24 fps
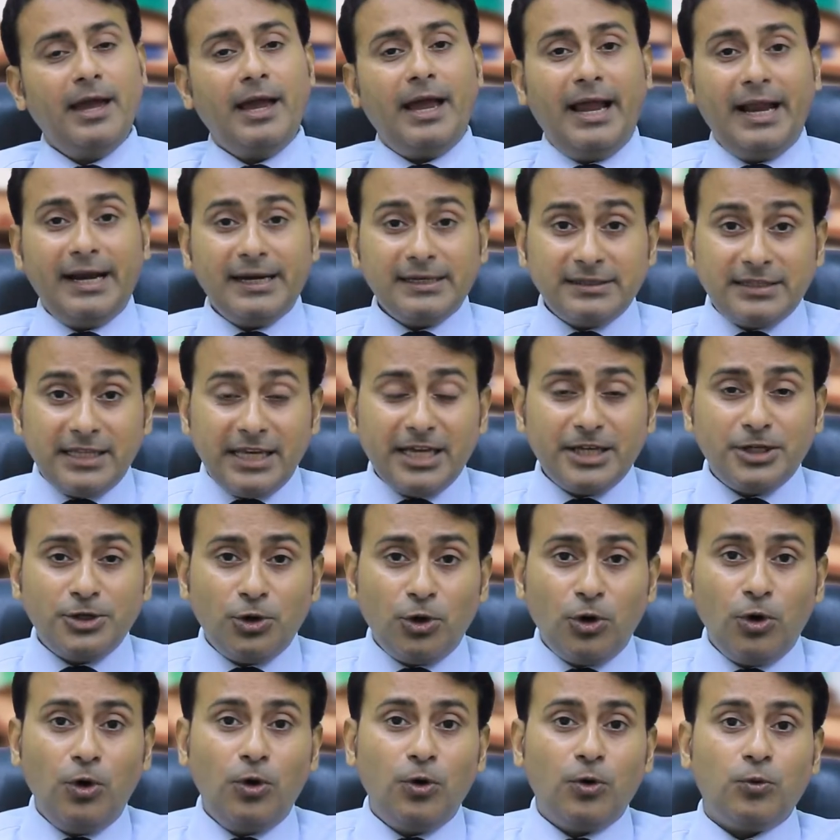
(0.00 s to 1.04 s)
and they
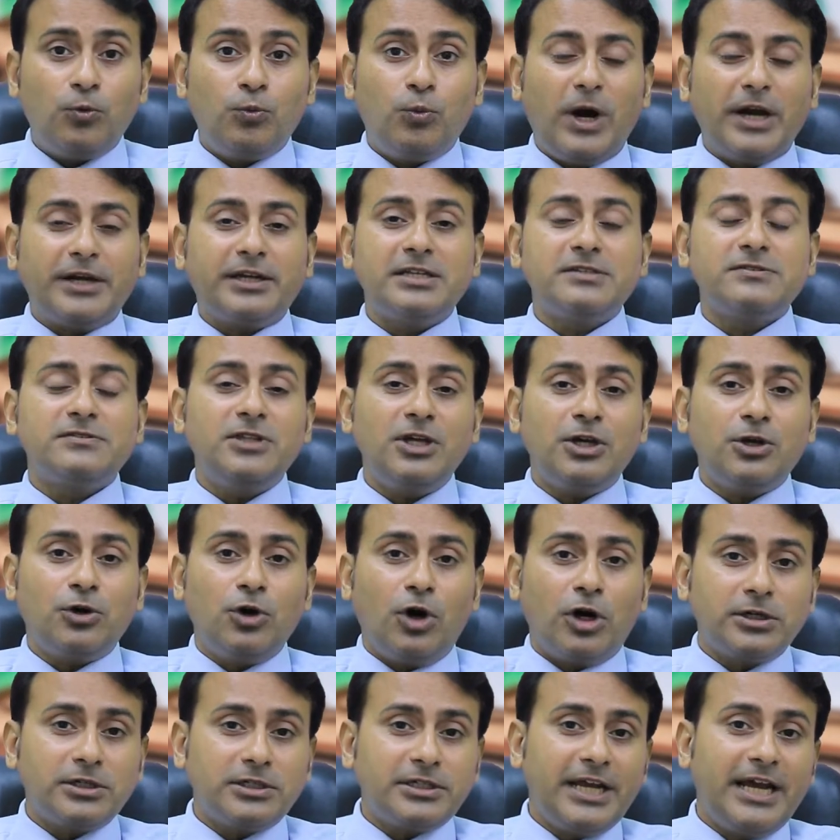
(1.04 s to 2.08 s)
know what is the
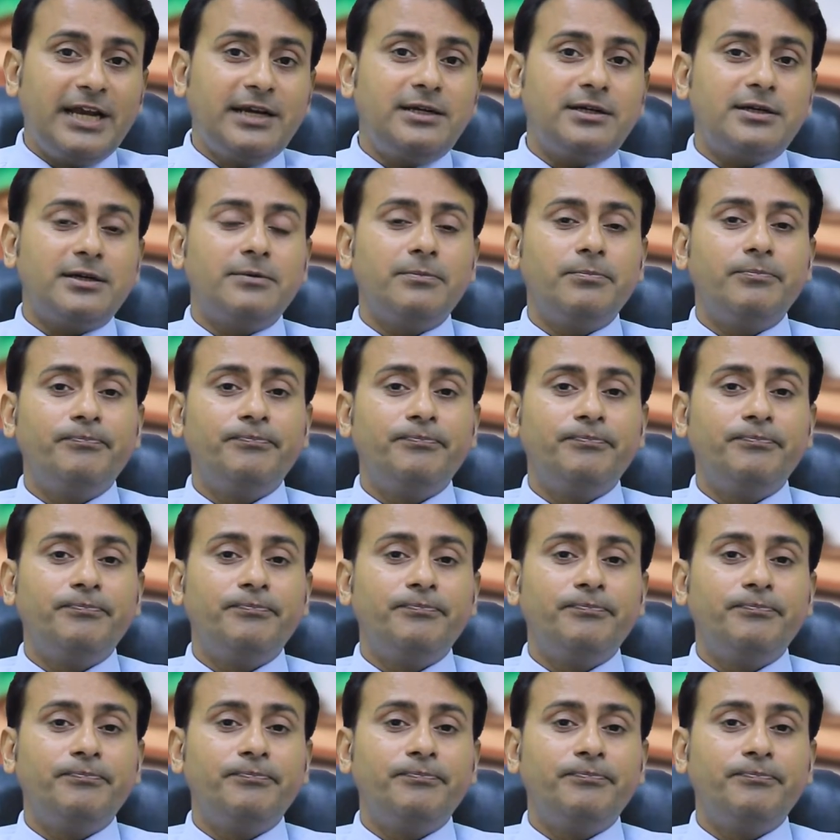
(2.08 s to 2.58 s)
content.